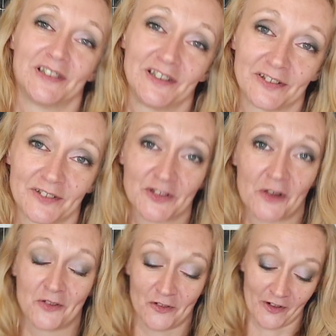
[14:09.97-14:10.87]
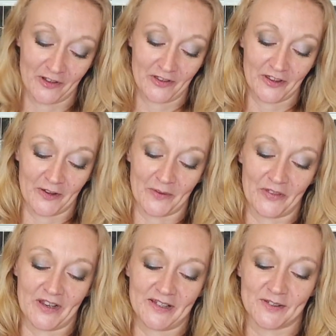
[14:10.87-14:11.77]
if I've done the right thing with
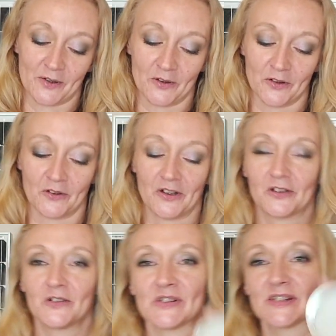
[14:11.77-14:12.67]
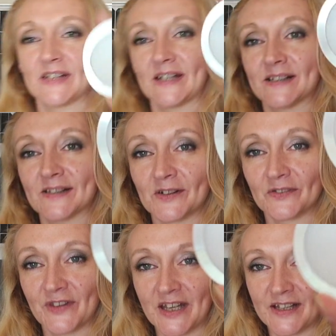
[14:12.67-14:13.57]
these or not. I got 6
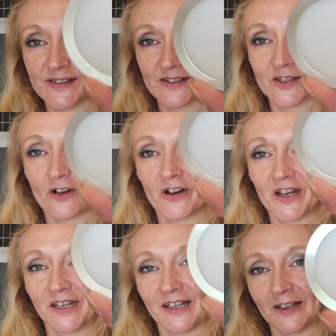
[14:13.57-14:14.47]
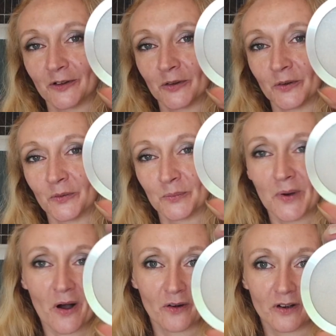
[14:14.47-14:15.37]
of these tiny little
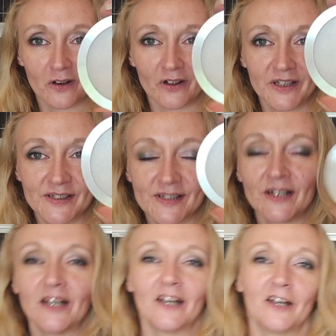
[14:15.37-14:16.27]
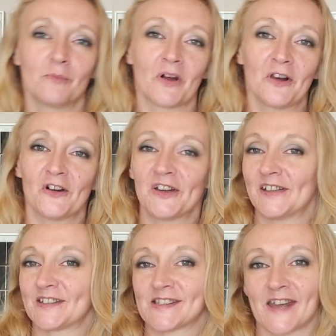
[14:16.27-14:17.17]
puck lights. My
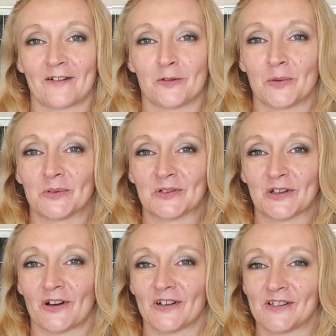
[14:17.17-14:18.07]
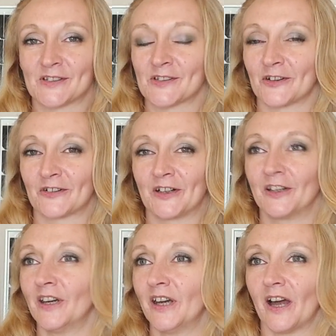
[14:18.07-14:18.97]
lighting's terrible, guys, sorry.
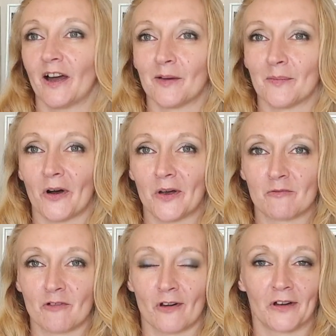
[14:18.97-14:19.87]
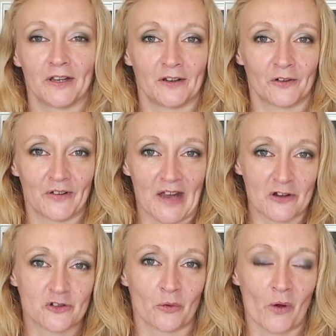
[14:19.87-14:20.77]
I'm relying on
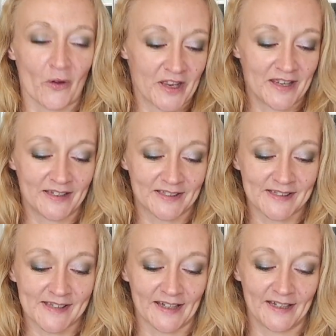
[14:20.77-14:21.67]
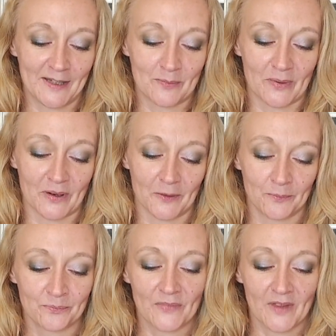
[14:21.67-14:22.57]
natural light here today, but
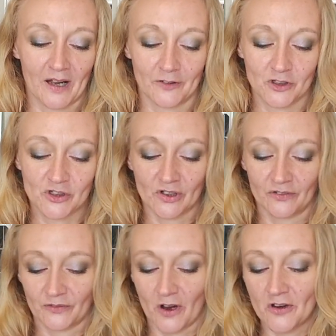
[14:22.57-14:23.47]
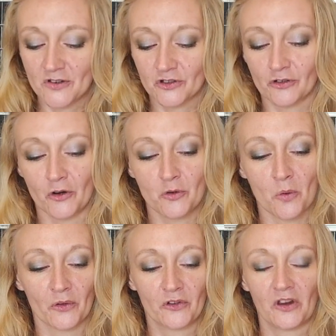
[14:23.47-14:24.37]
I've unscrewed
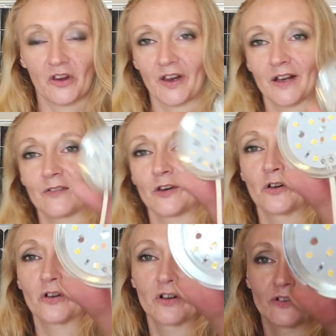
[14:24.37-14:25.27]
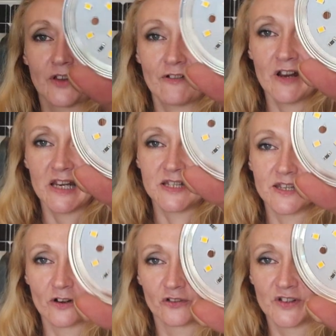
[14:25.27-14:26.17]
one so you can have a look. They're
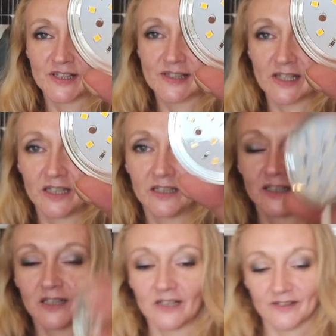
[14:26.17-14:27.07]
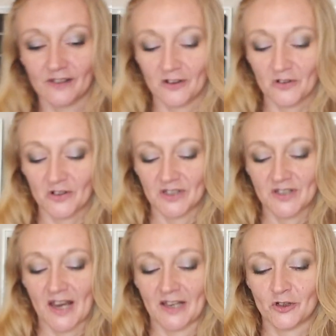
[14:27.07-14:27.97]
LED, obviously, so they're not going to
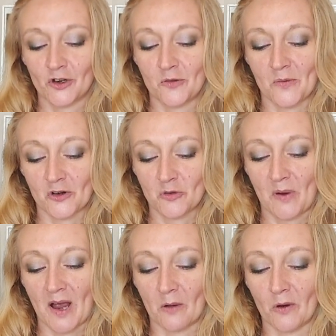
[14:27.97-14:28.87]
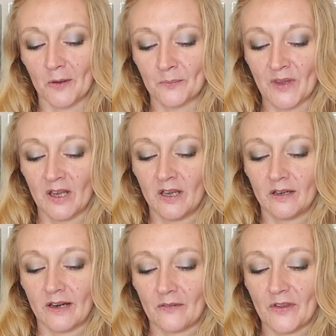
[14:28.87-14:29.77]
take too much power.
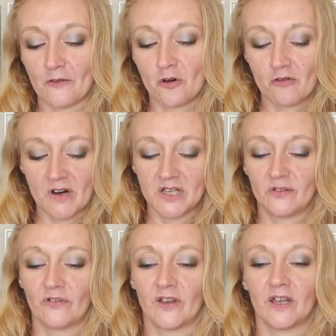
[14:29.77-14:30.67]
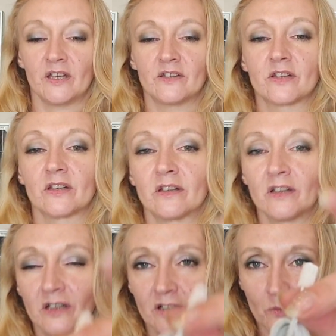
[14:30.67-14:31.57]
Now, they're already fitted
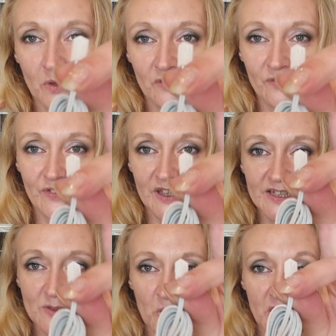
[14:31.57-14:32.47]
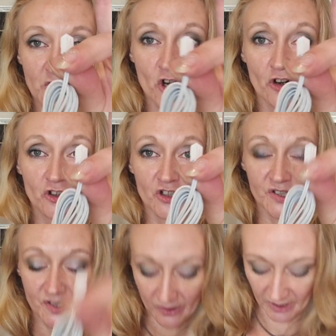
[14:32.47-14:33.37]
with these wee
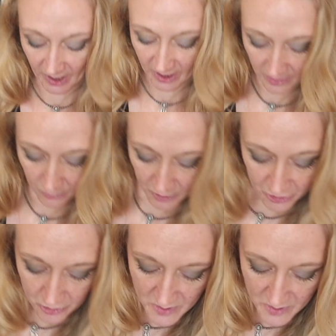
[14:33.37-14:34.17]
junctions, okay, which go